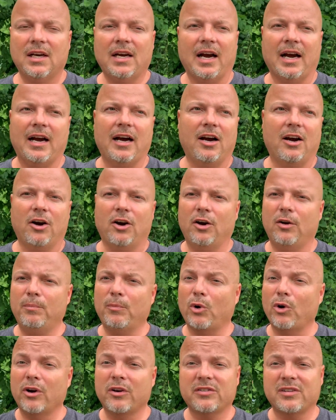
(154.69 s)
I own
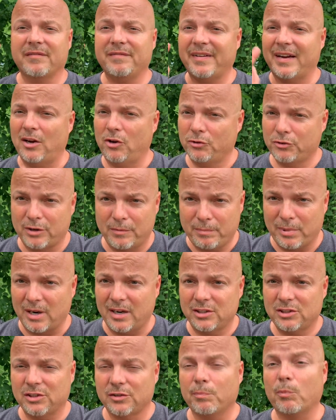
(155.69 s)
Morrison Foundry
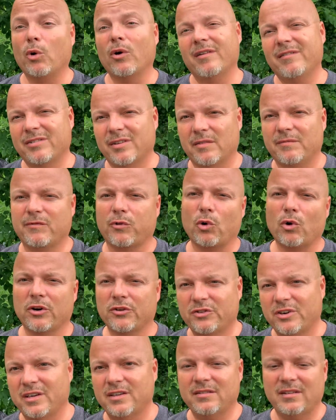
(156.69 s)
brushes, Morrison
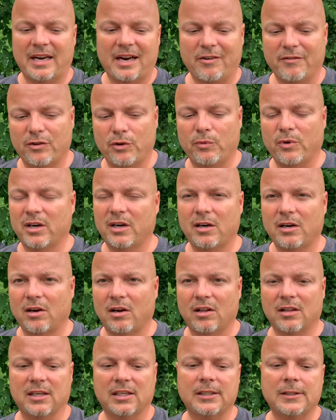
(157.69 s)
Foundry, however you want to
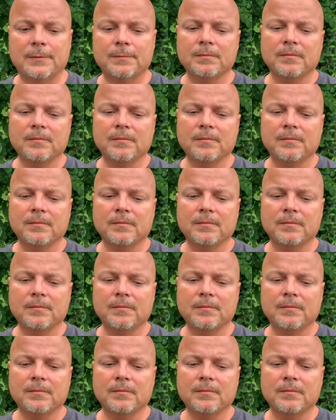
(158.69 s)
call it.